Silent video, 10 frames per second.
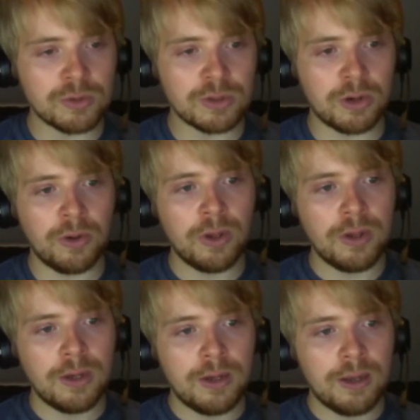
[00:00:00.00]
So,
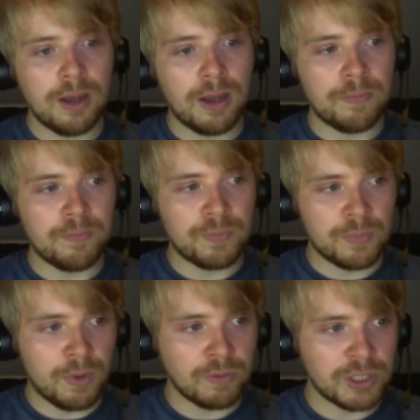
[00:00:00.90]
yeah. um,
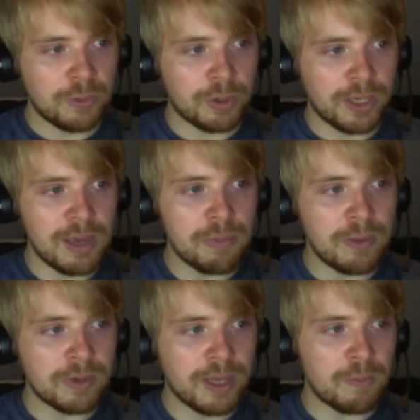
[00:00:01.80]
obviously, they want to keep
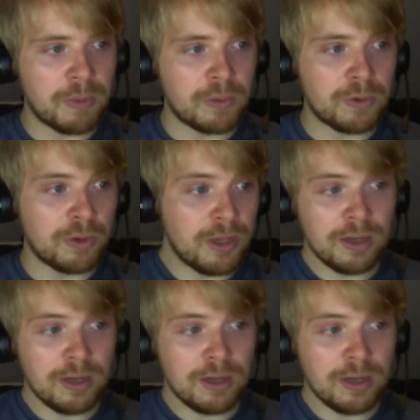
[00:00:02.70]
him and keep building on it.